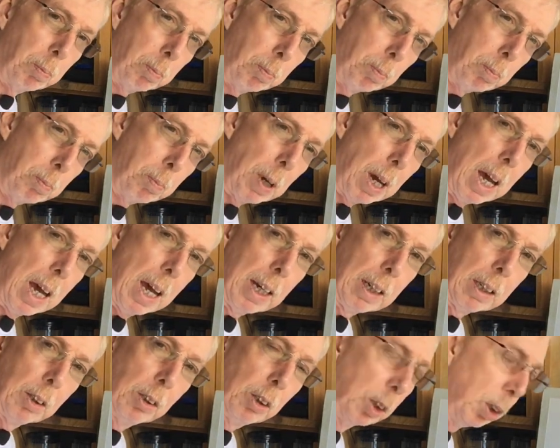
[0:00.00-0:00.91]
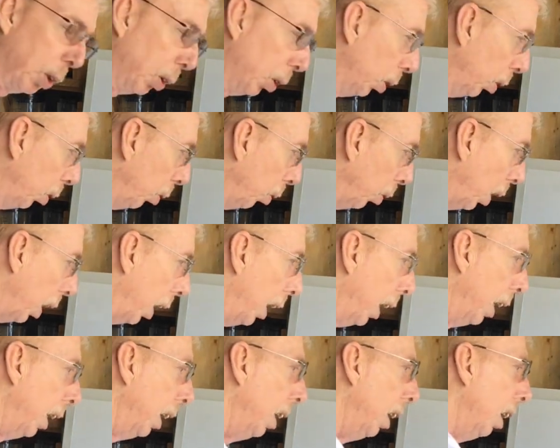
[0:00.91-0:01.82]
back to
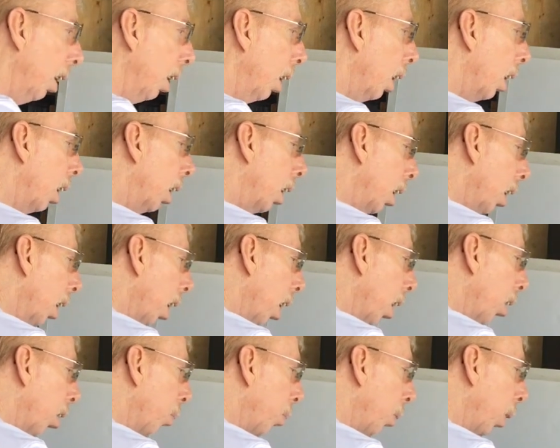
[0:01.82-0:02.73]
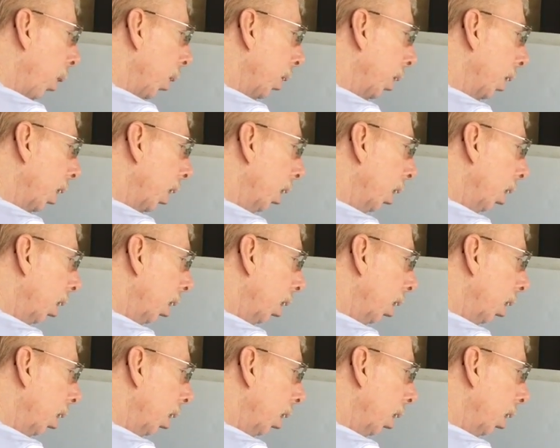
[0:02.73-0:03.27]
another person